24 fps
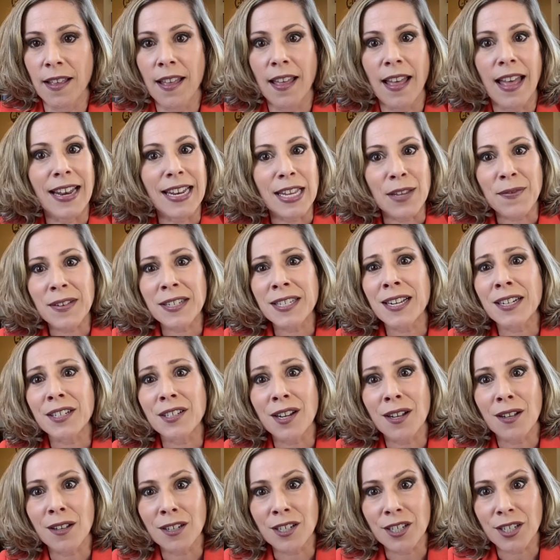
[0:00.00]
and even
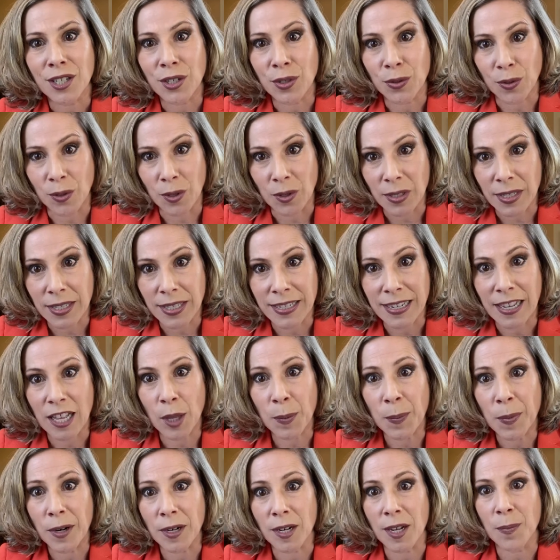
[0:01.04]
technology tools to
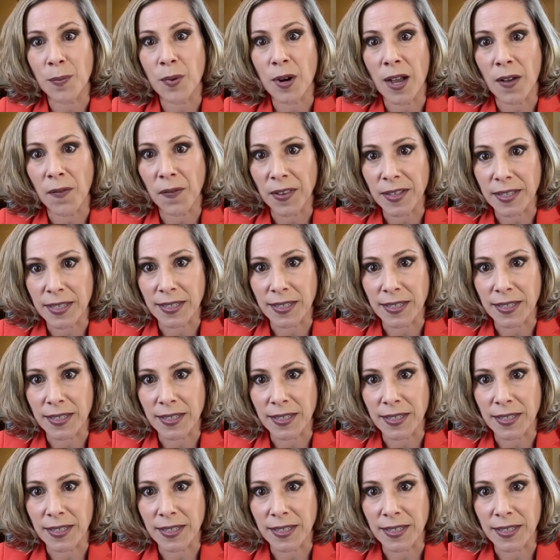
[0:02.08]
help our nonprofits